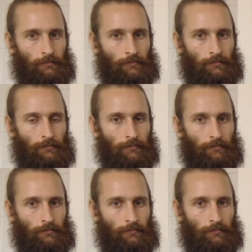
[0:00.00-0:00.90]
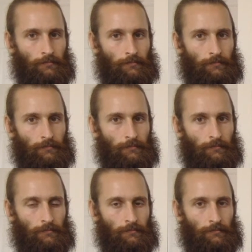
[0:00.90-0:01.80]

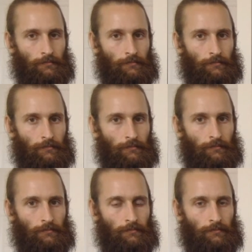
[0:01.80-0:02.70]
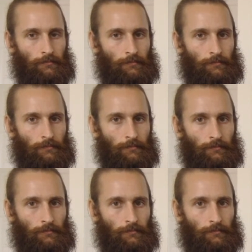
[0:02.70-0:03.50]
(silent)